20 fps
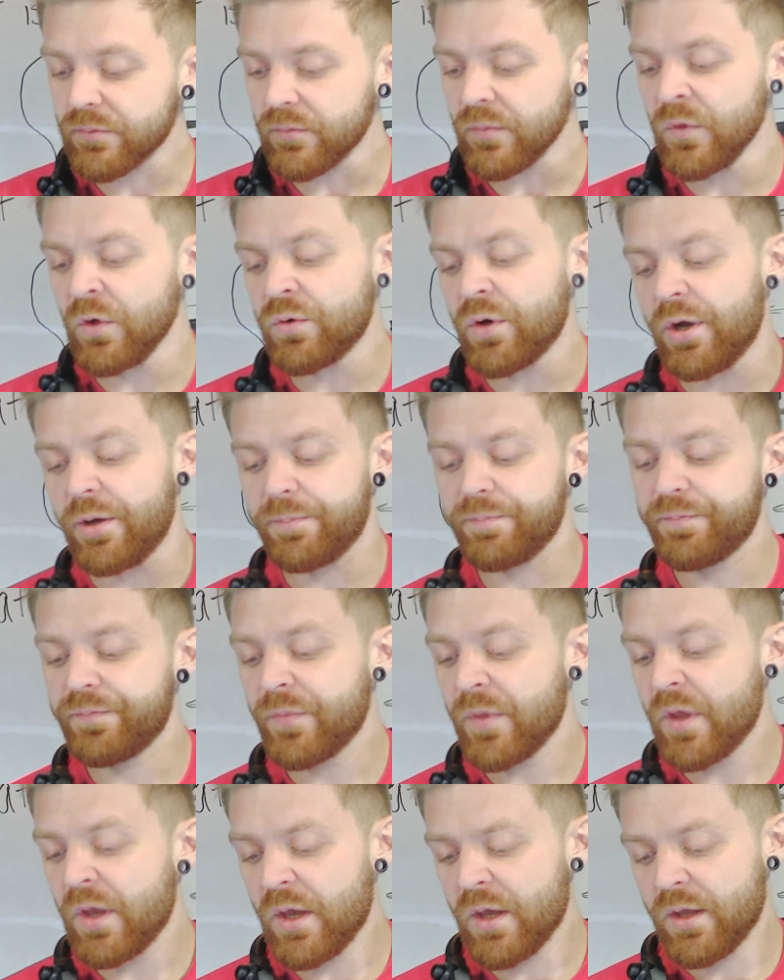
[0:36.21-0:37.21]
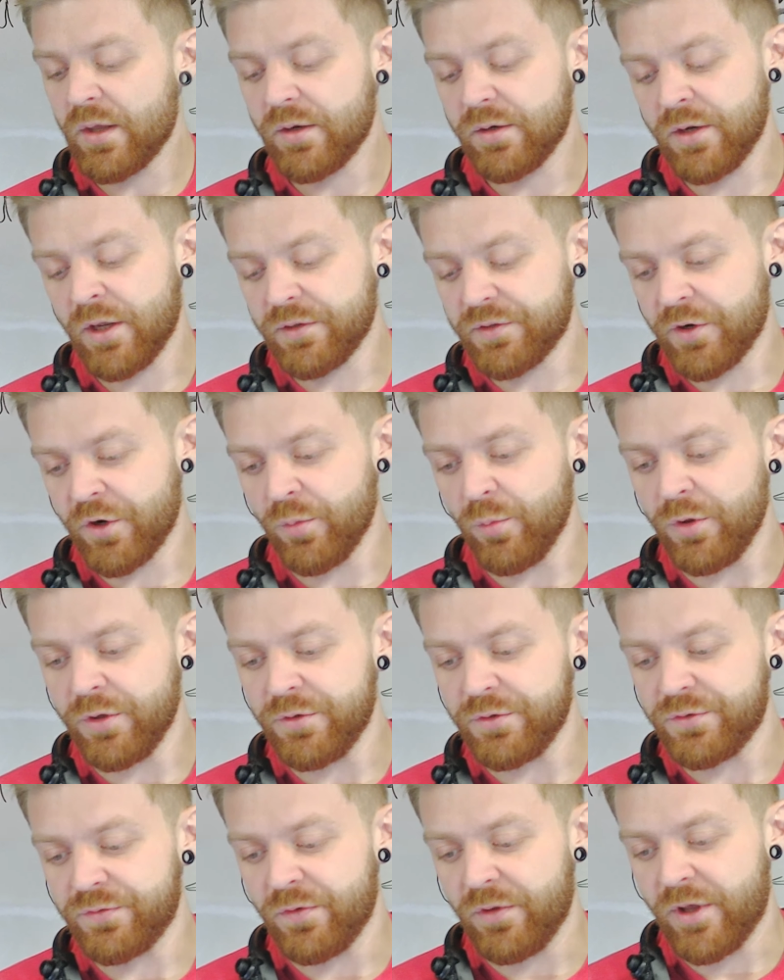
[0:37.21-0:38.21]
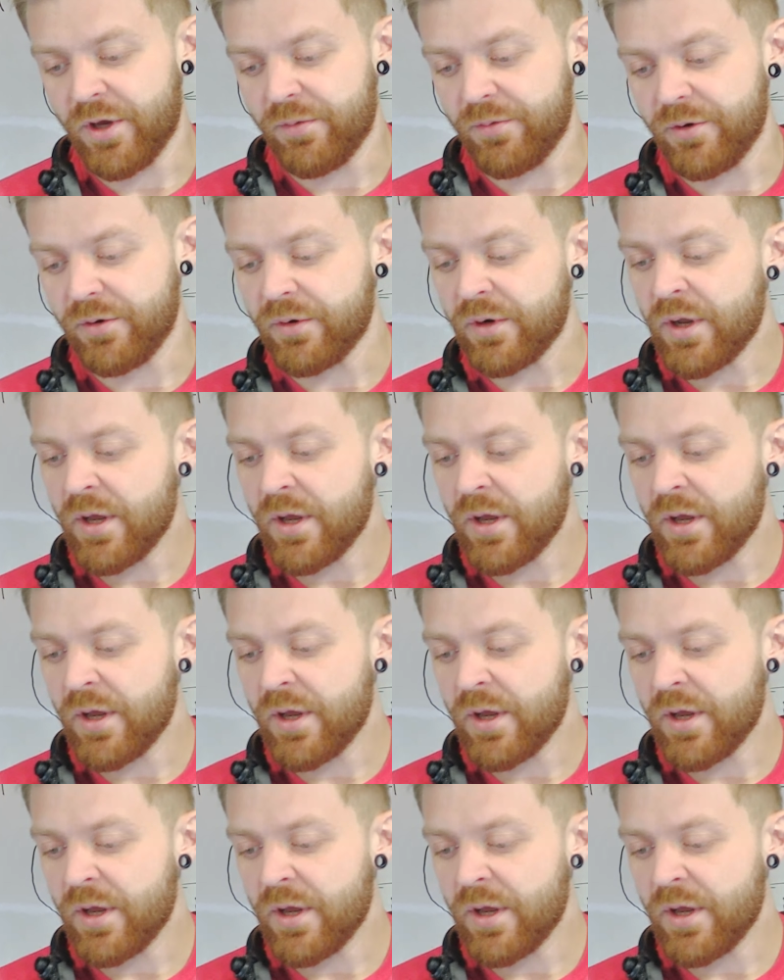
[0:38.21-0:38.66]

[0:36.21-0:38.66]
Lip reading: Okay, not terribly useful, that one.